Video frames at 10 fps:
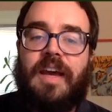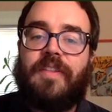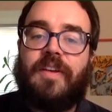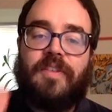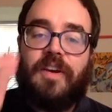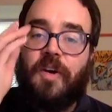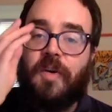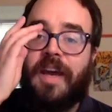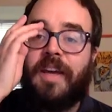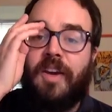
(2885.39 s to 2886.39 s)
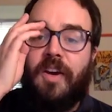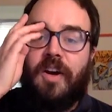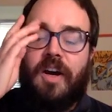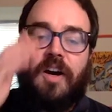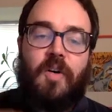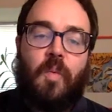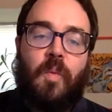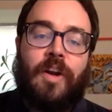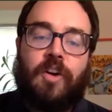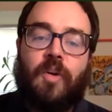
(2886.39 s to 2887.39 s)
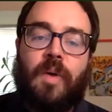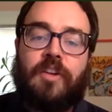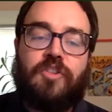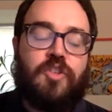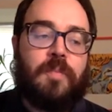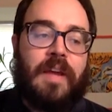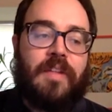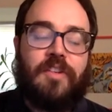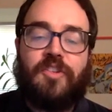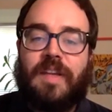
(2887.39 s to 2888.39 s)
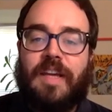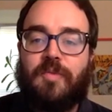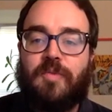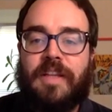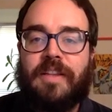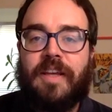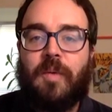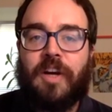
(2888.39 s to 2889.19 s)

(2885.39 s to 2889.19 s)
and they said, okay, uh, we are going to make this SFINAE friendly.